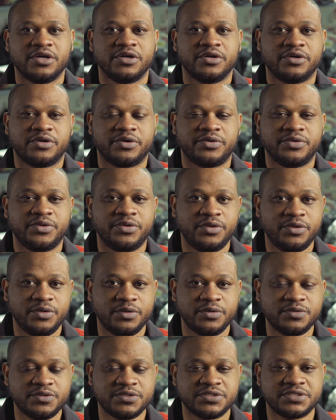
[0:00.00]
They're
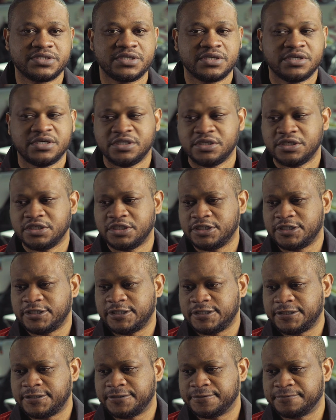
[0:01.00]
used
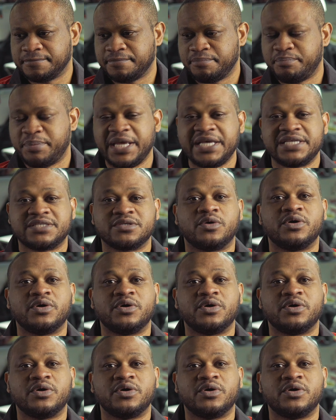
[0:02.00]
based